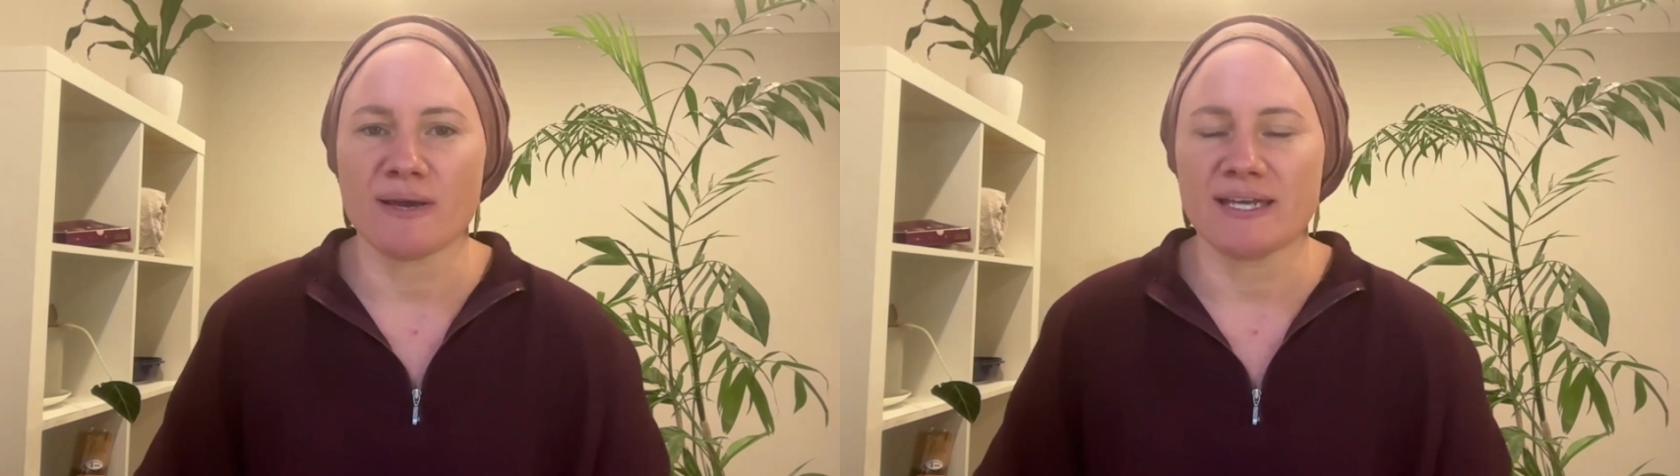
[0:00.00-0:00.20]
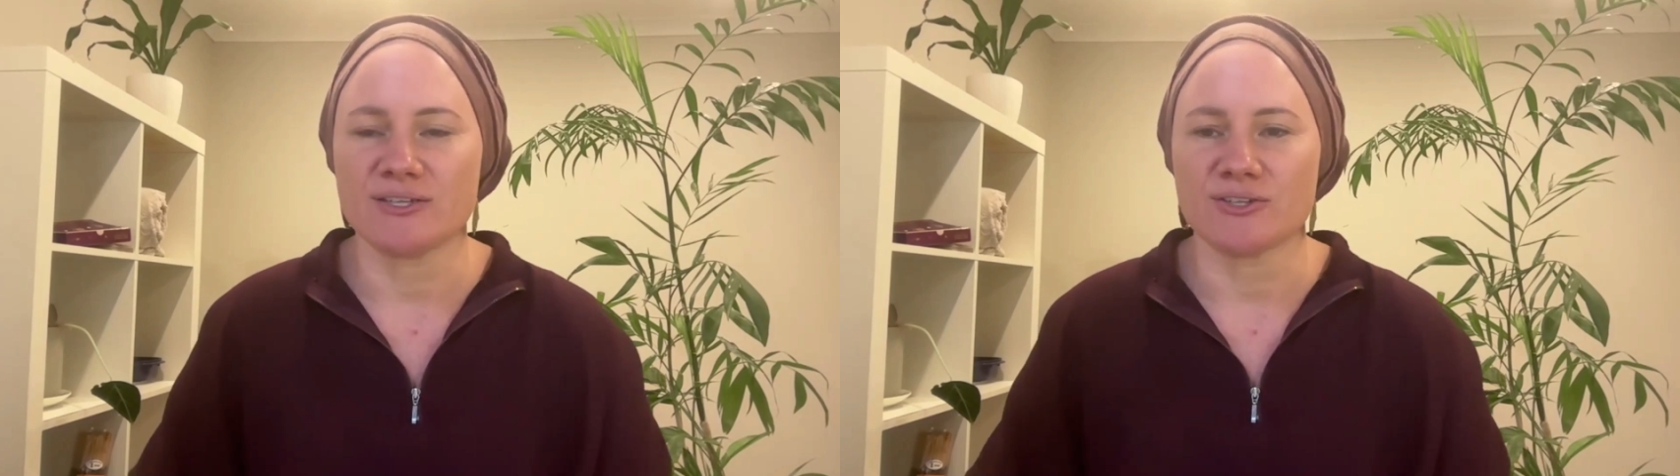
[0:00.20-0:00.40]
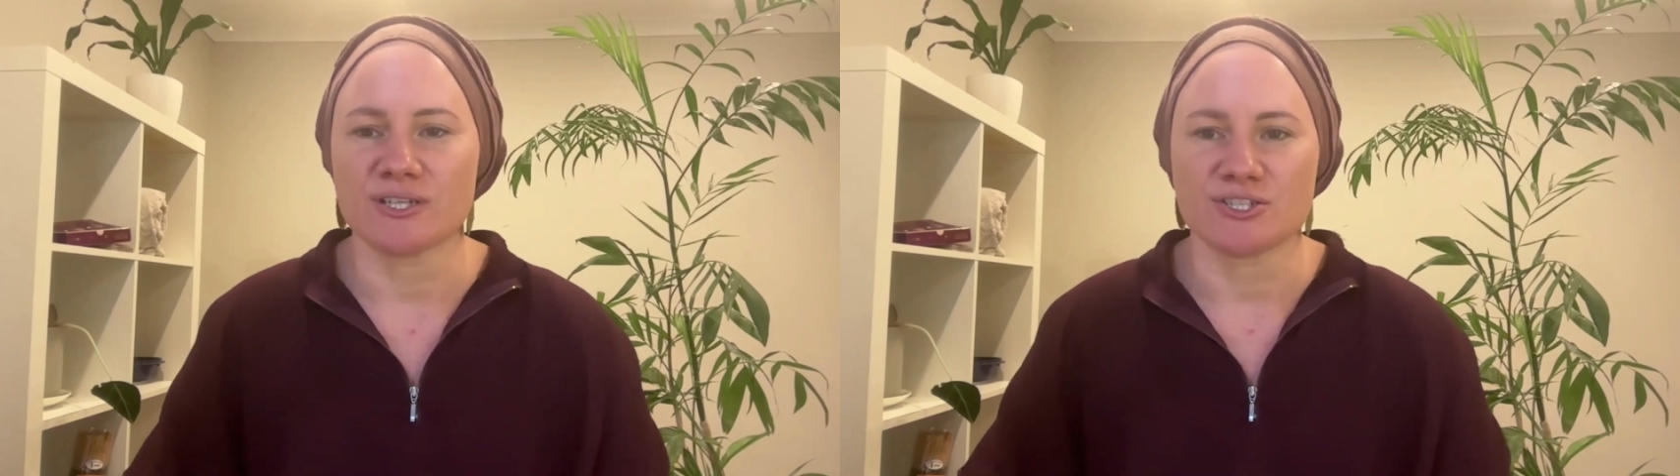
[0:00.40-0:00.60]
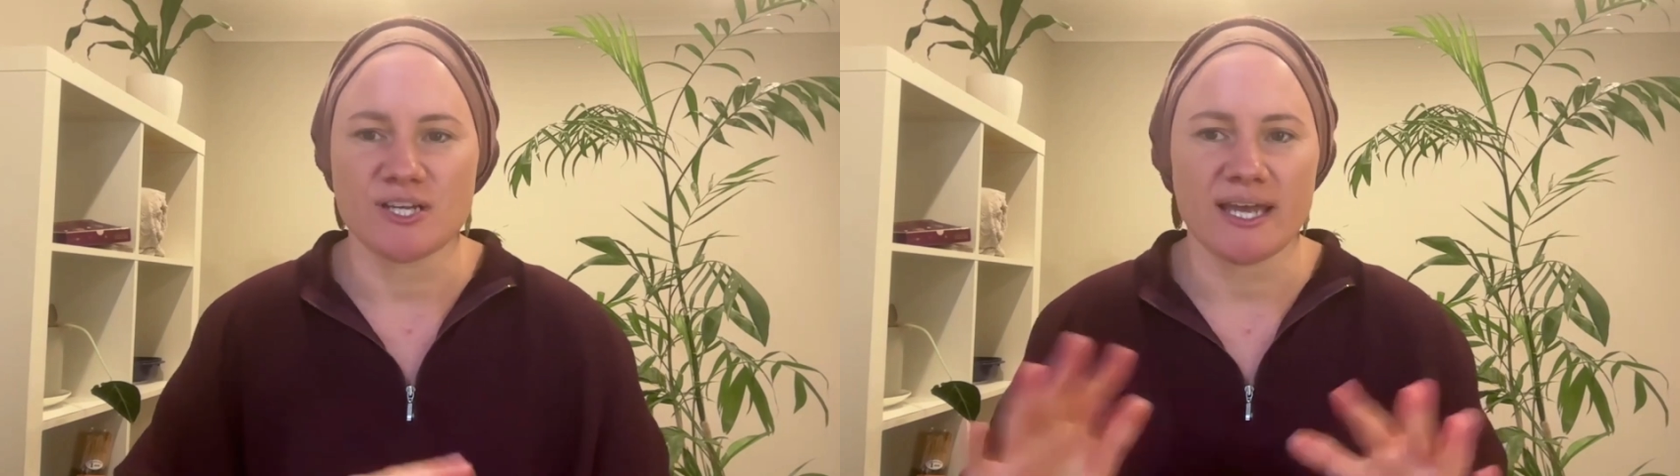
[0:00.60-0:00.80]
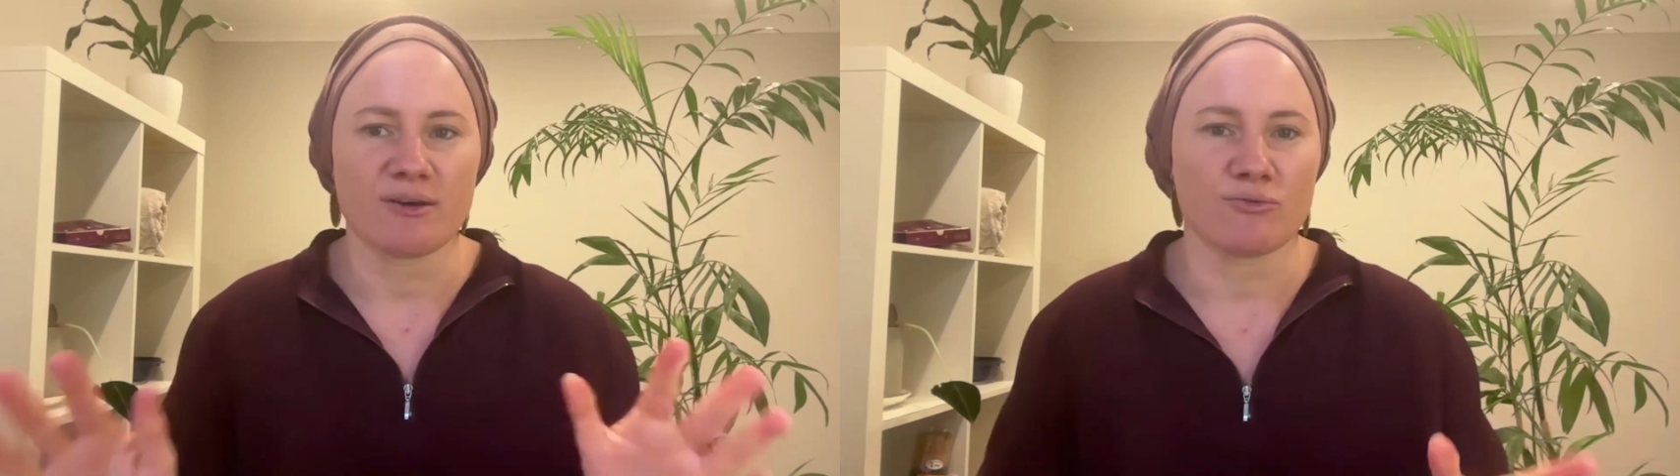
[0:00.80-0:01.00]
and you can
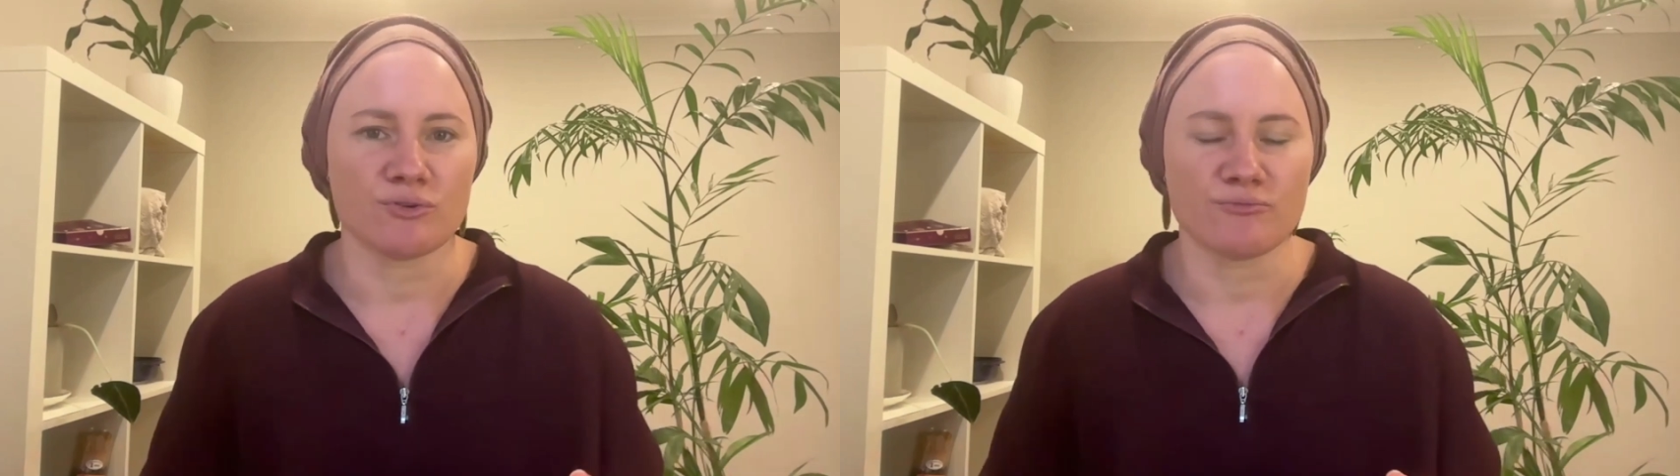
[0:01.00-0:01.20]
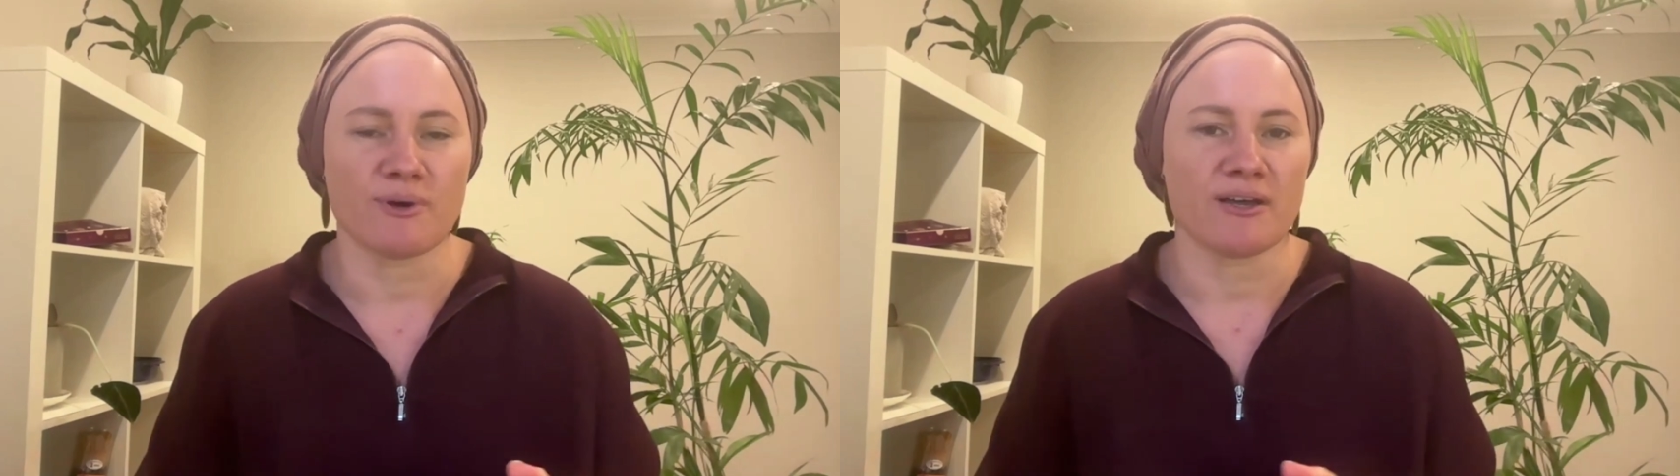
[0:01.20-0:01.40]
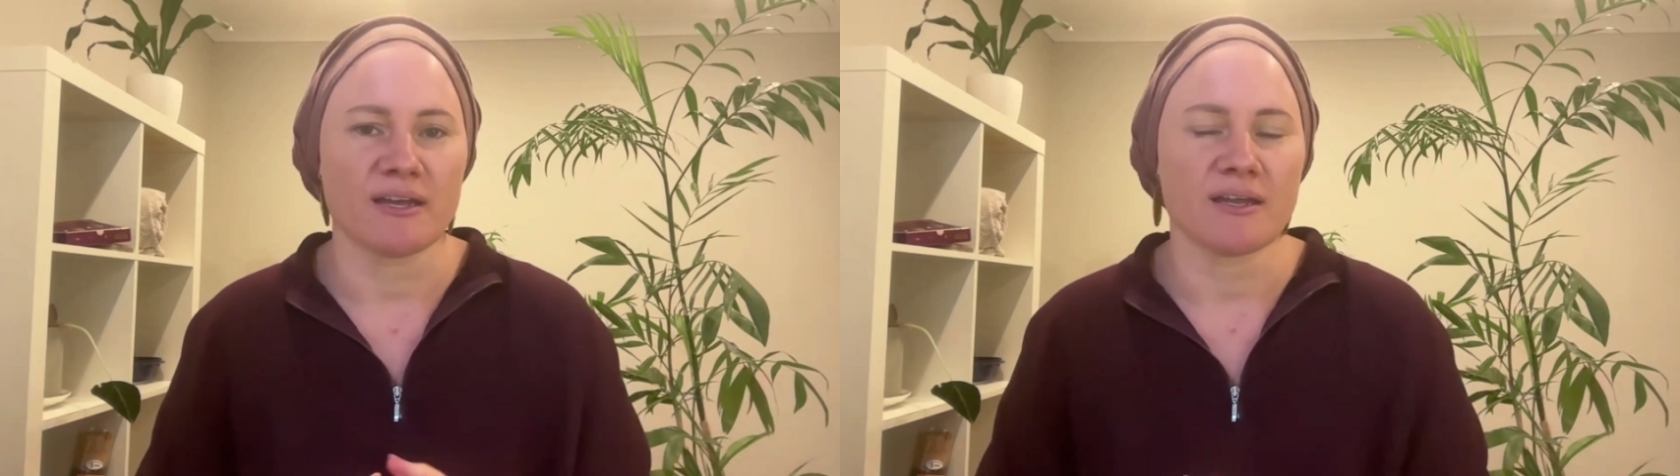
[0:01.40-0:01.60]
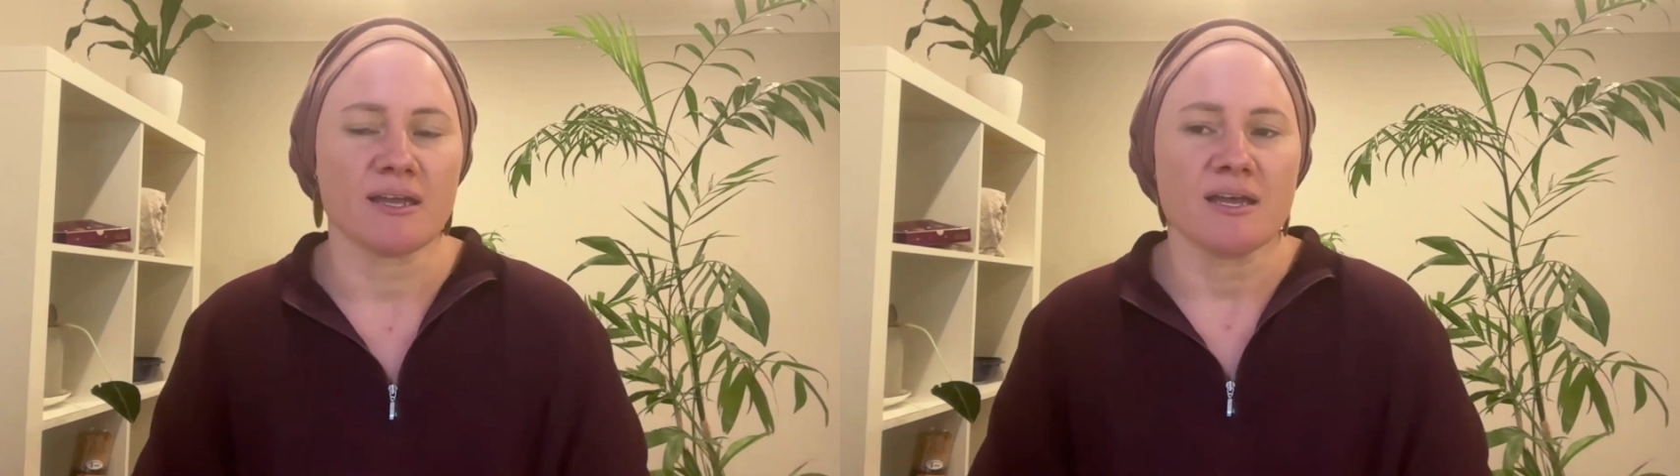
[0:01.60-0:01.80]
check out all of my